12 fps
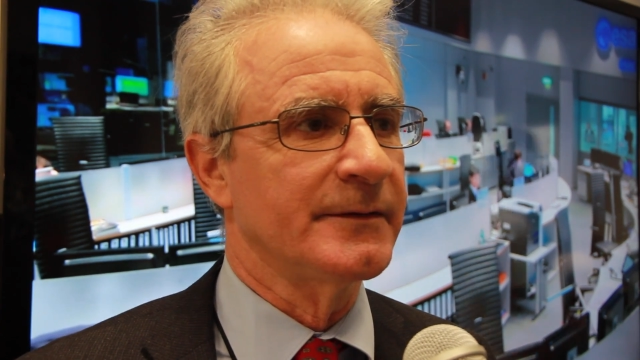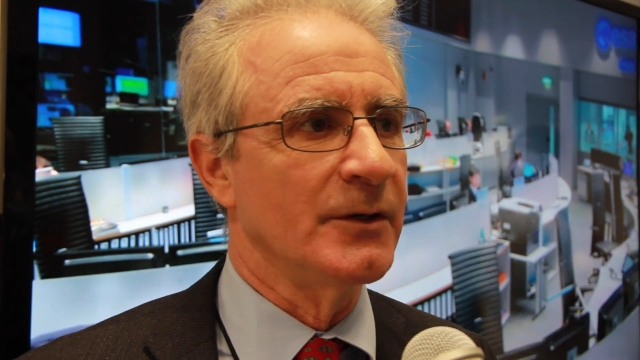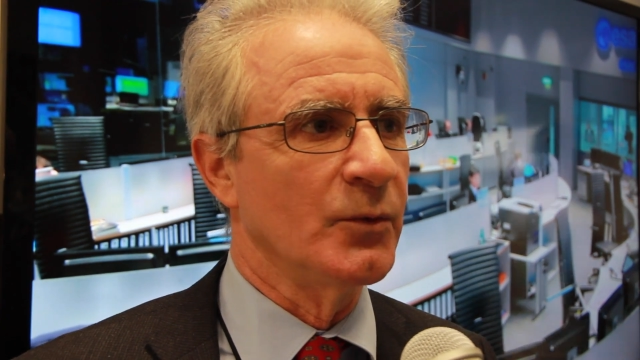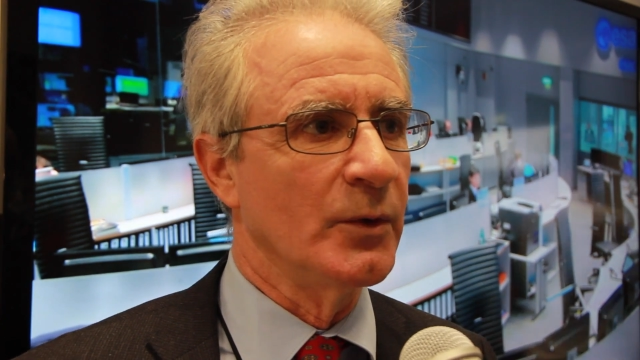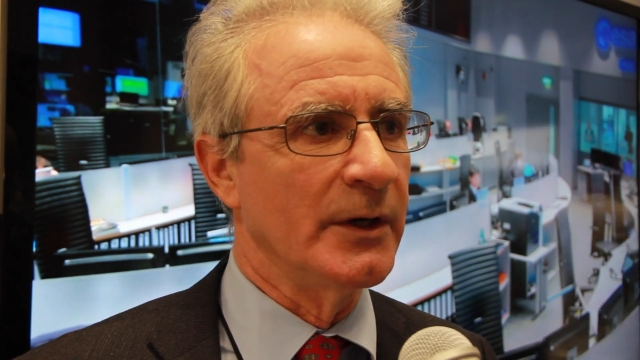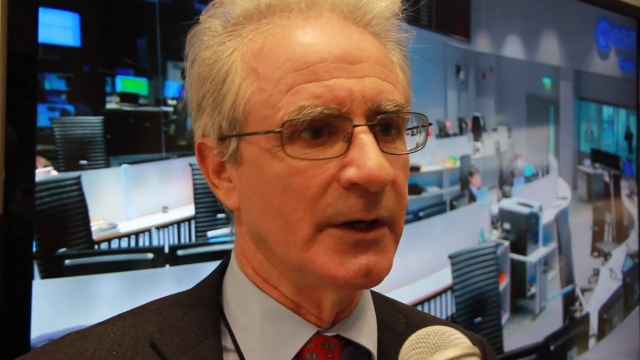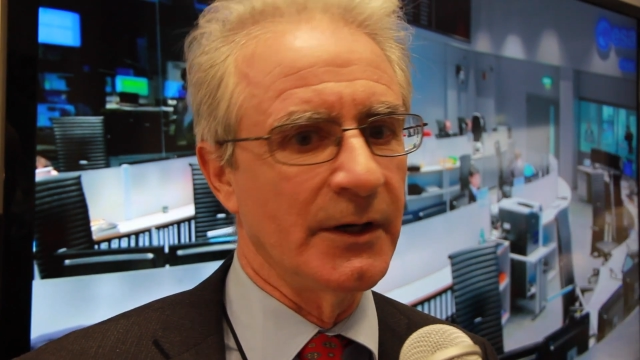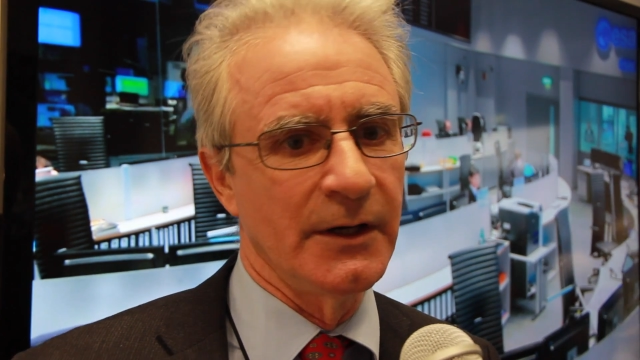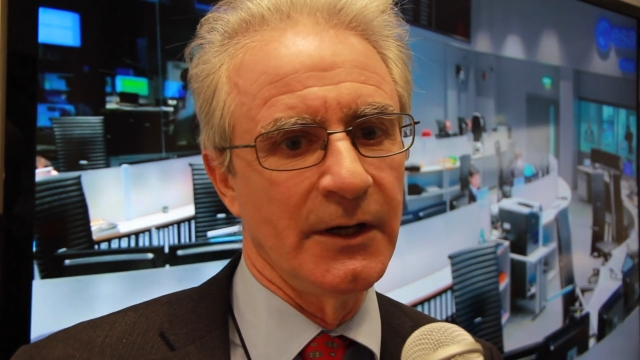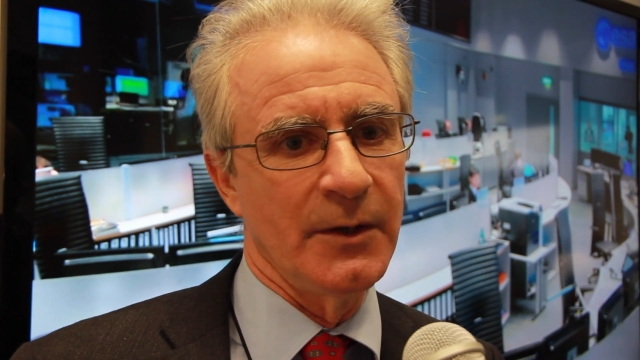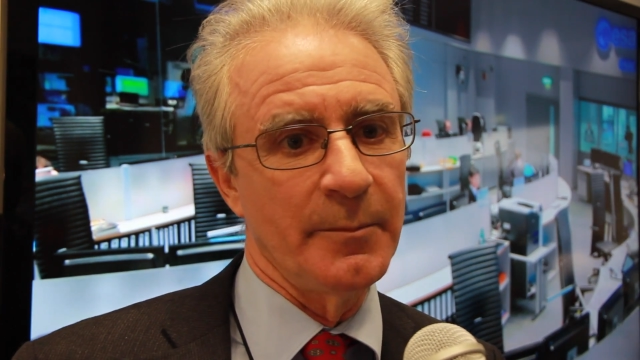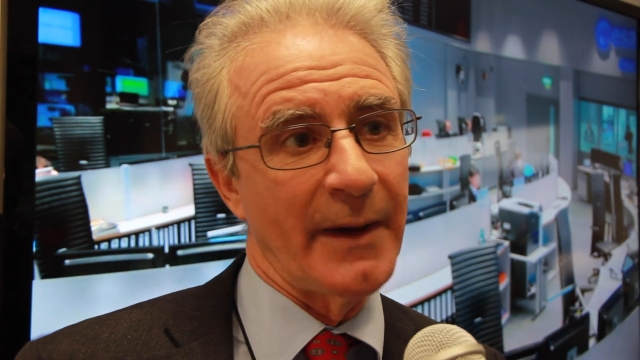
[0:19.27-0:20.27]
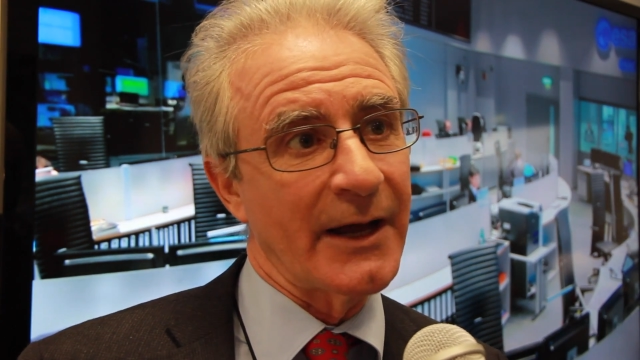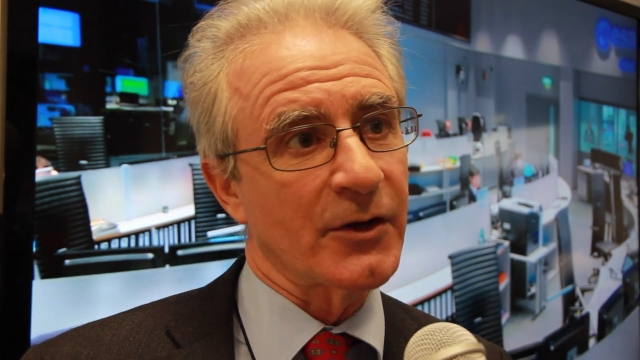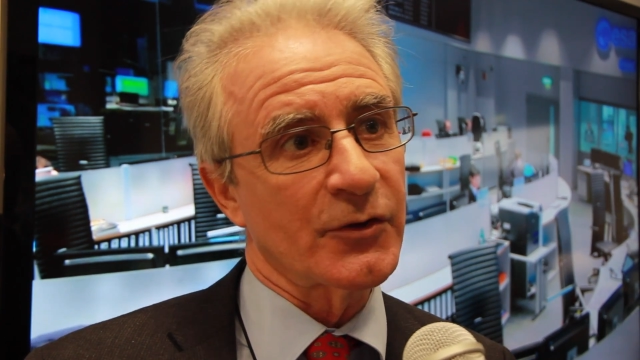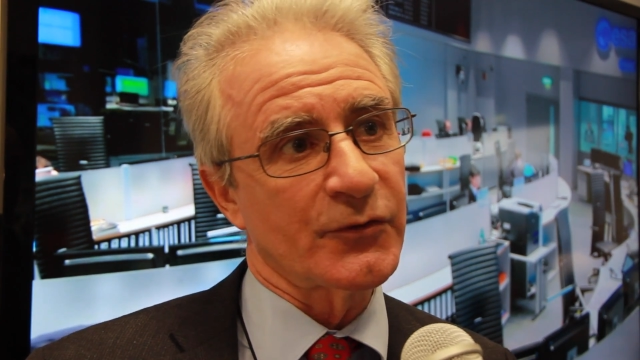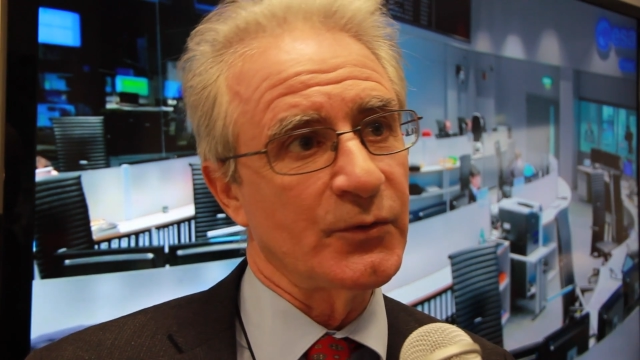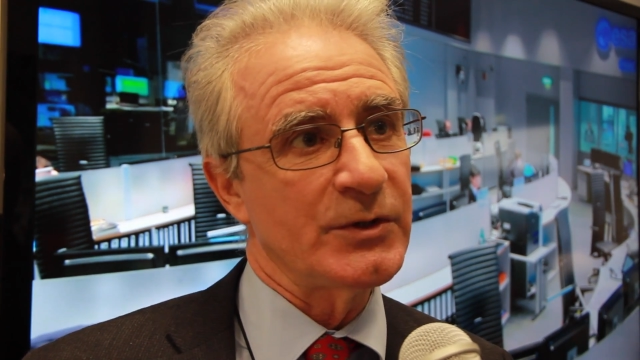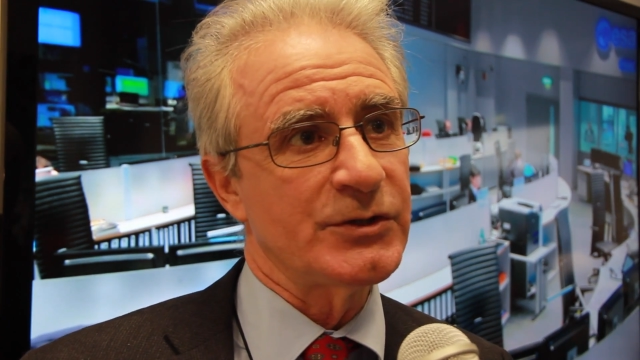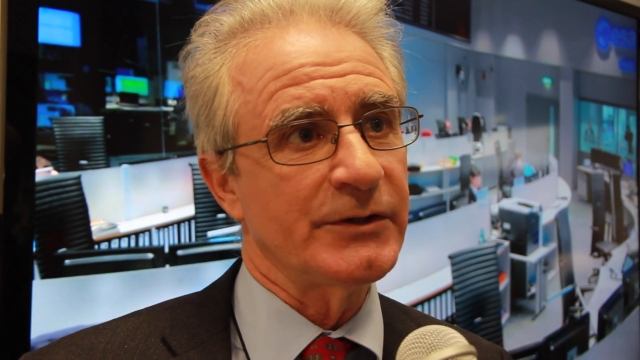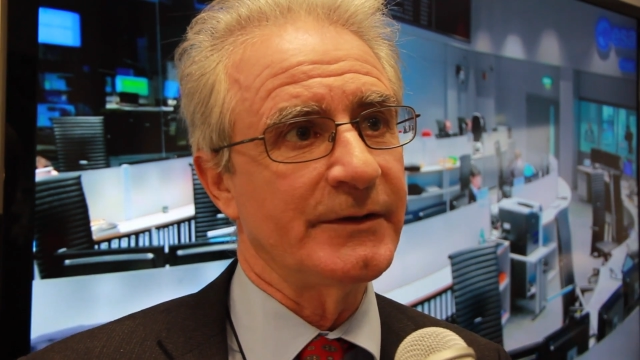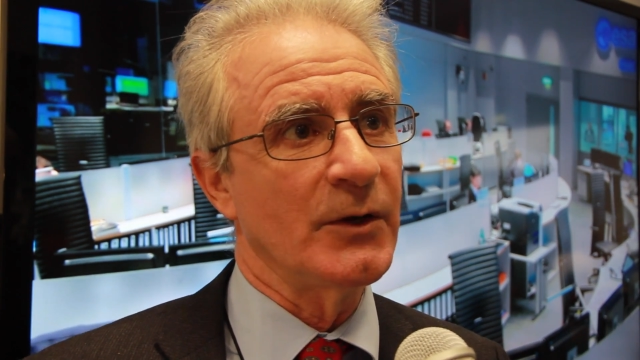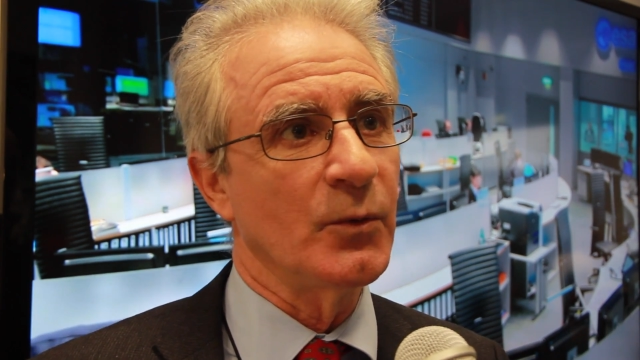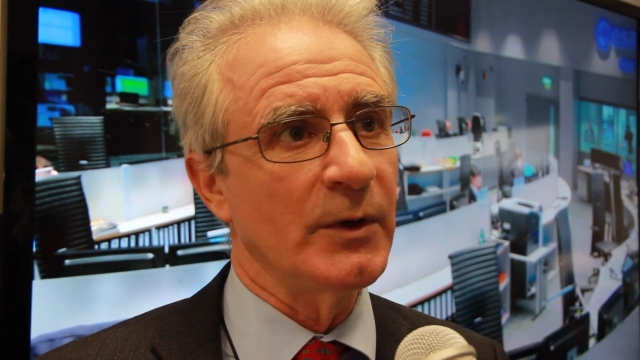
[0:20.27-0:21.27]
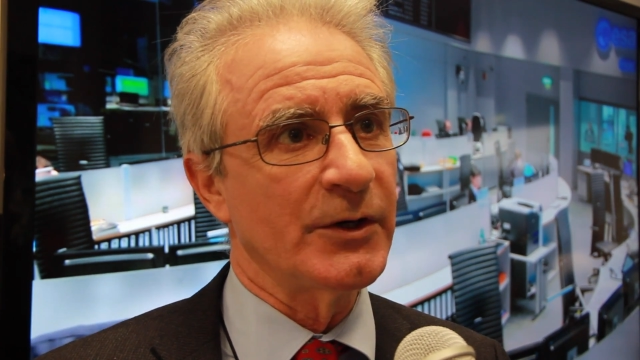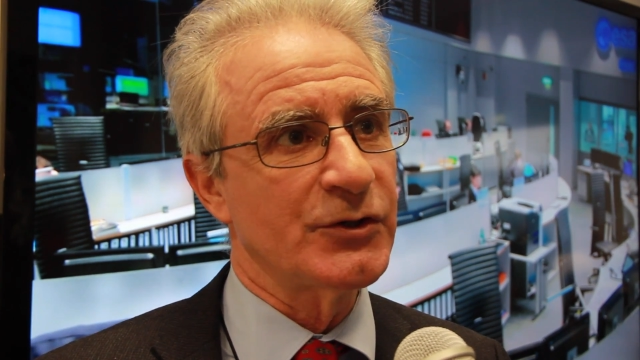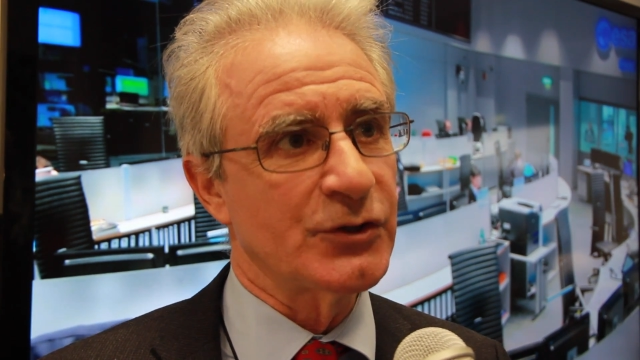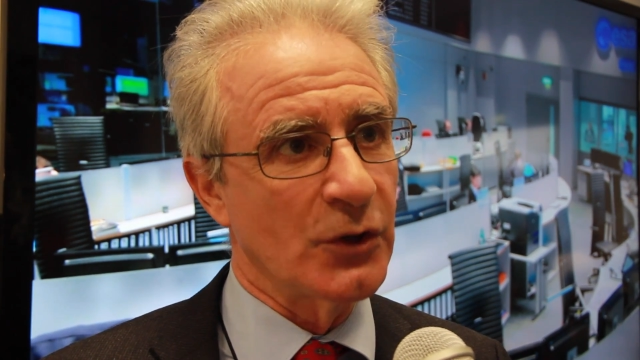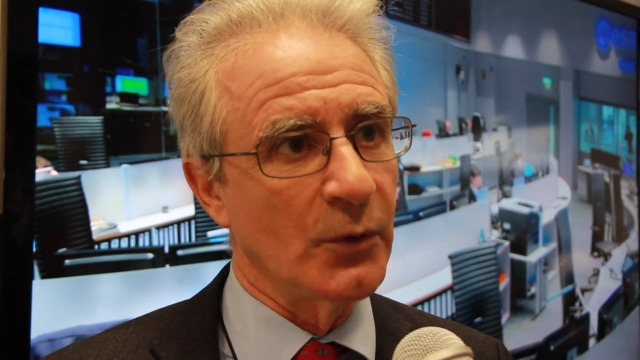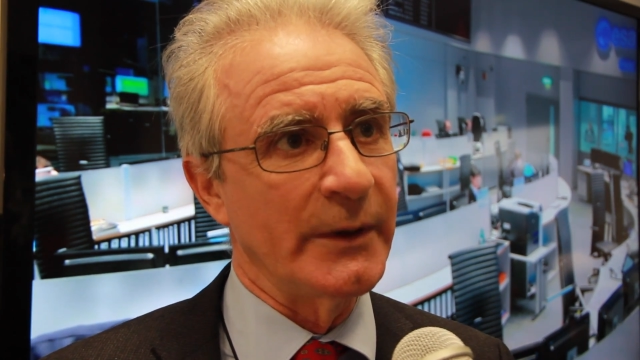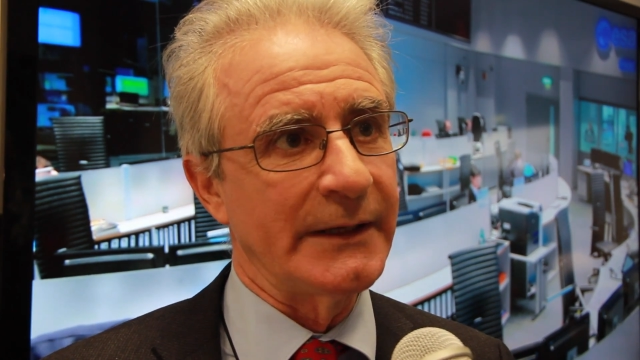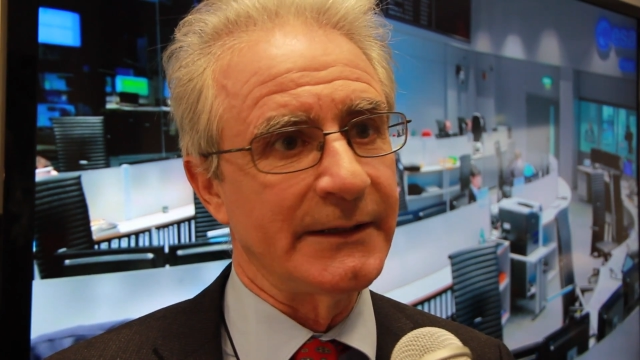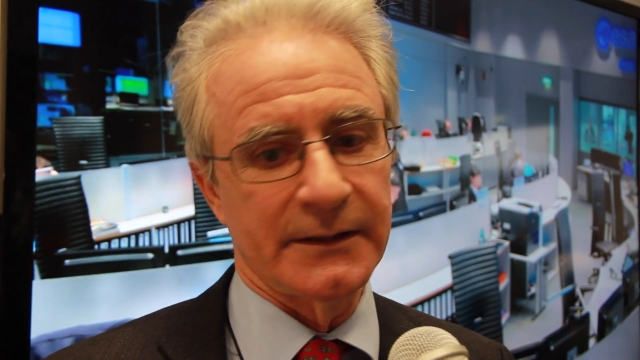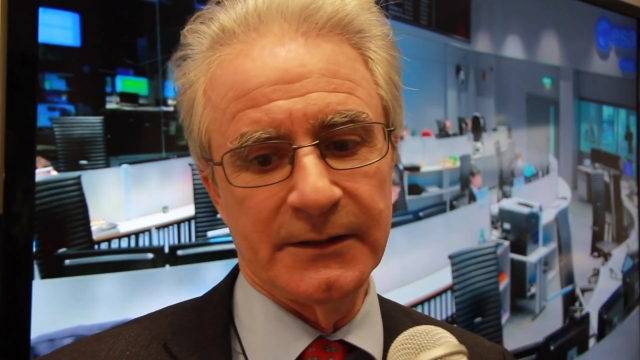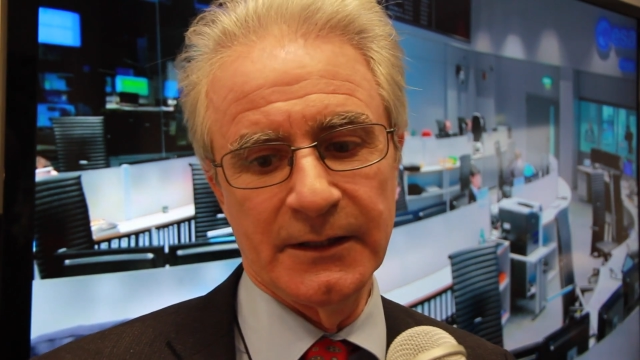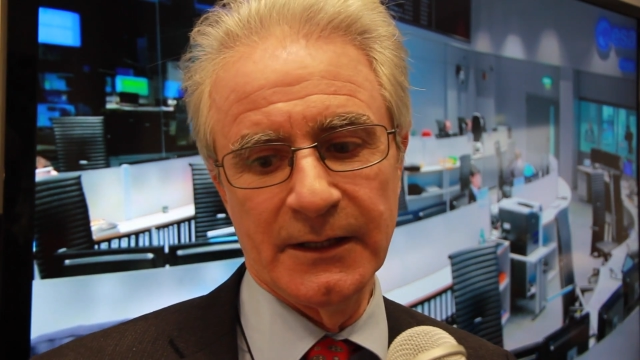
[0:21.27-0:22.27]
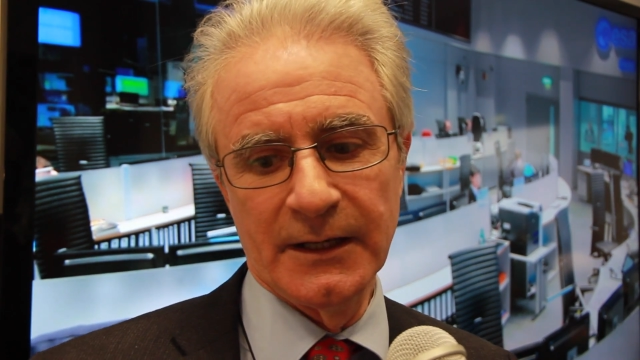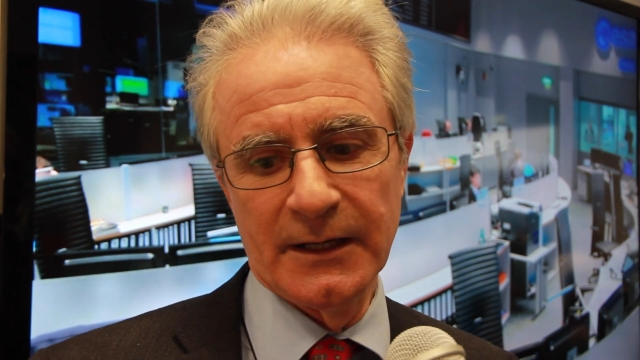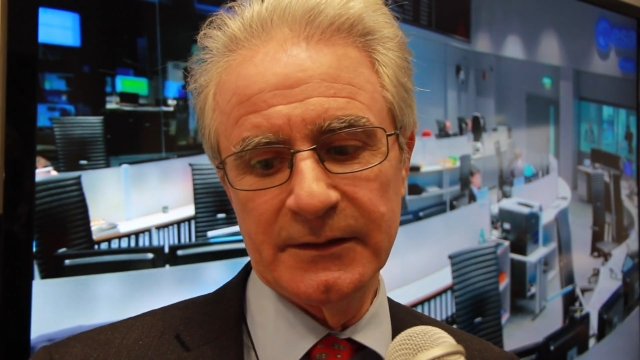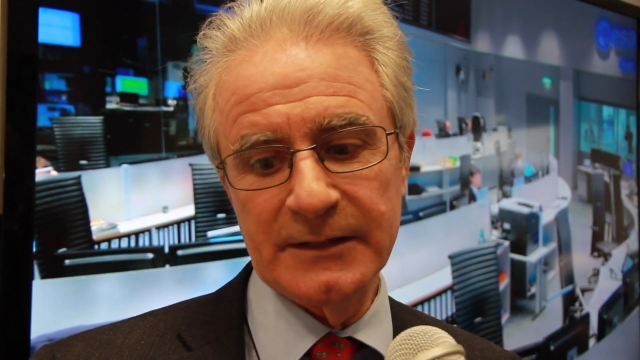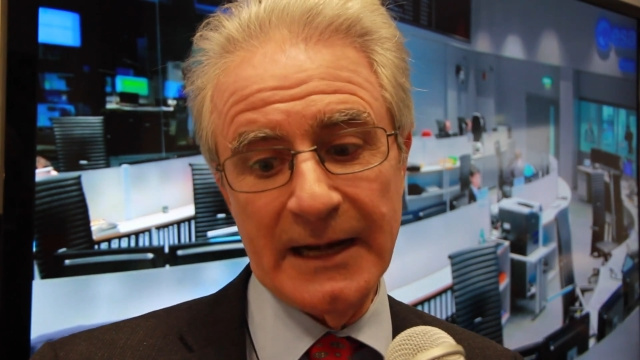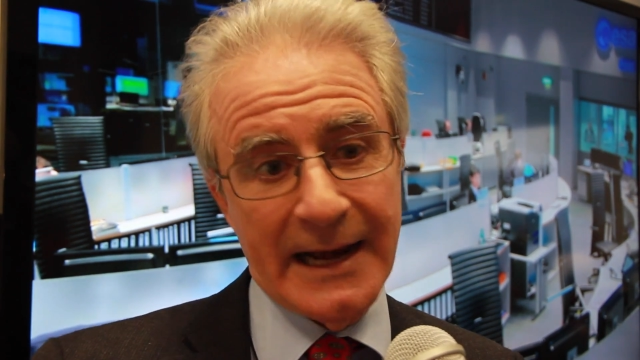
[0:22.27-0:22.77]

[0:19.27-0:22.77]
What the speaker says: there were micro switches that were showing that the